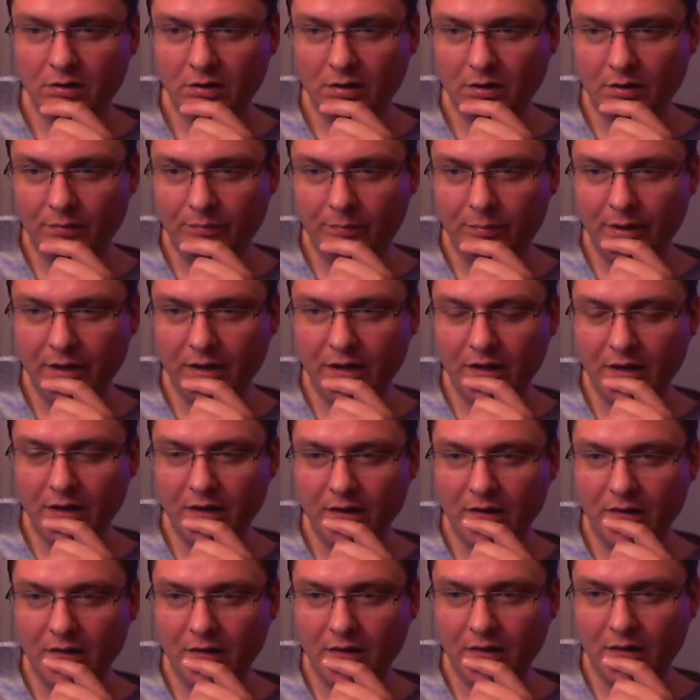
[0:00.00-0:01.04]
of
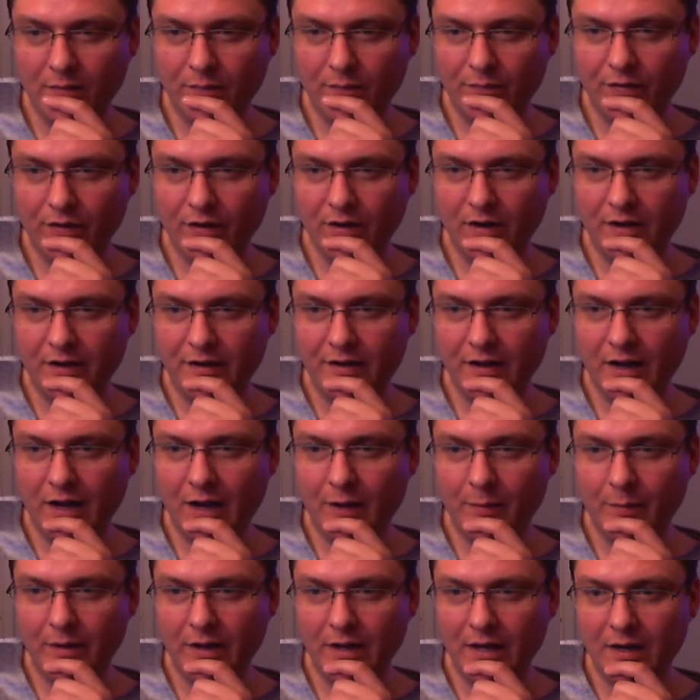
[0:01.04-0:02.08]
being um, very
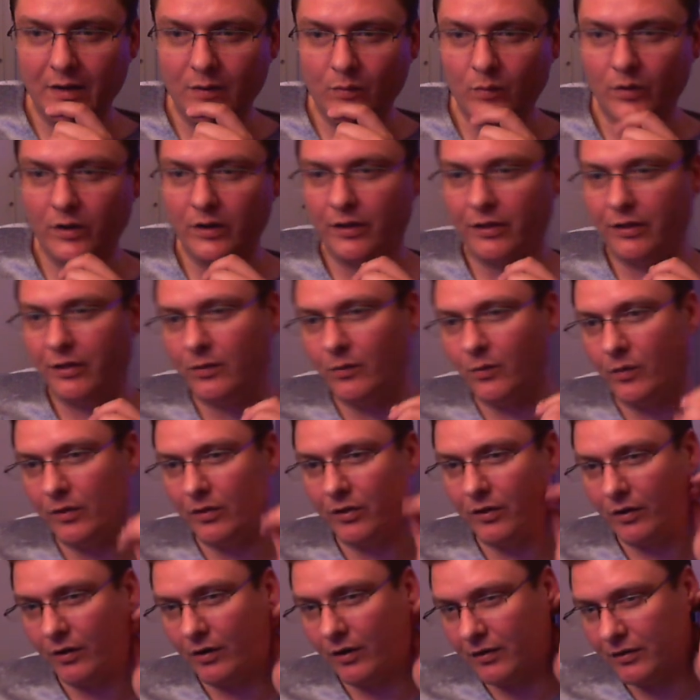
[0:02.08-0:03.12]
dominant with
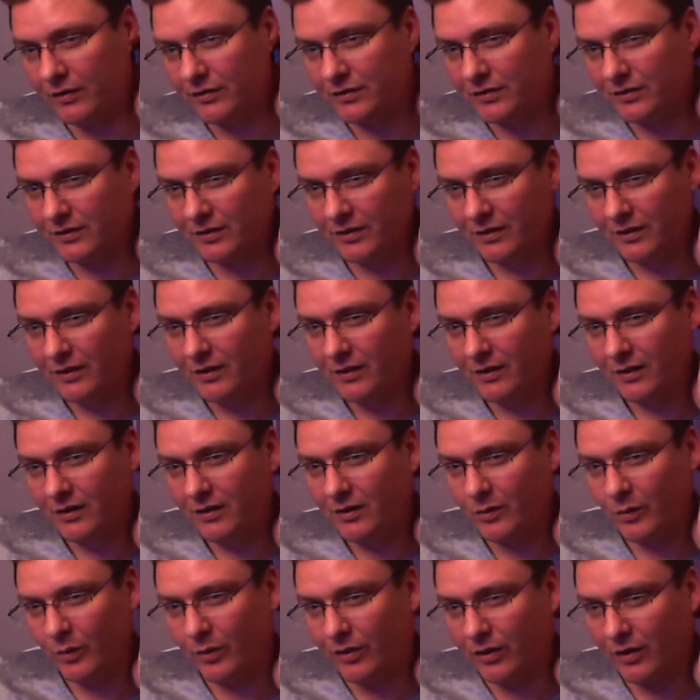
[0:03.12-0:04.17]
with our
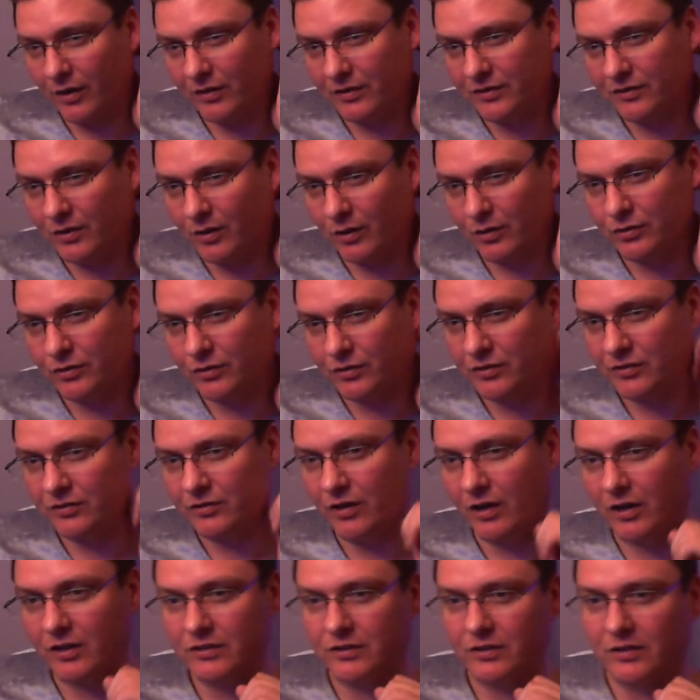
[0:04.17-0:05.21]
with our social
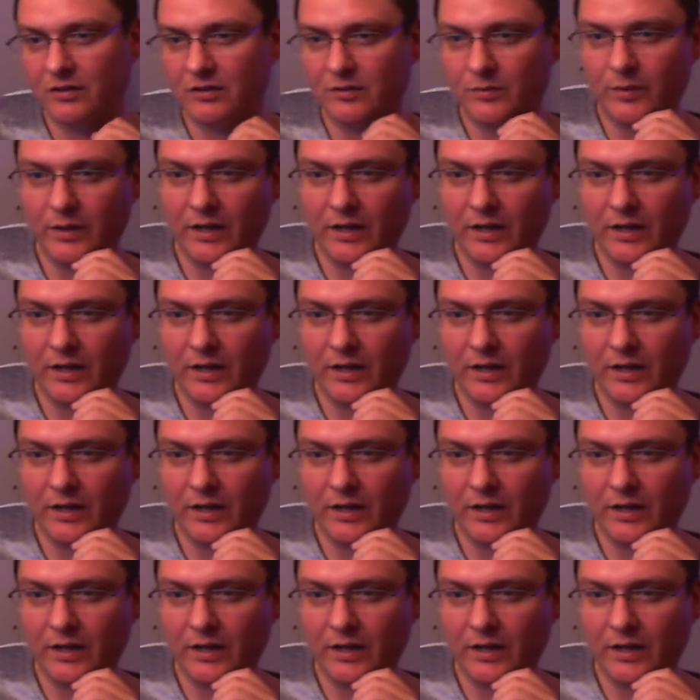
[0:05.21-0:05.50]
structures.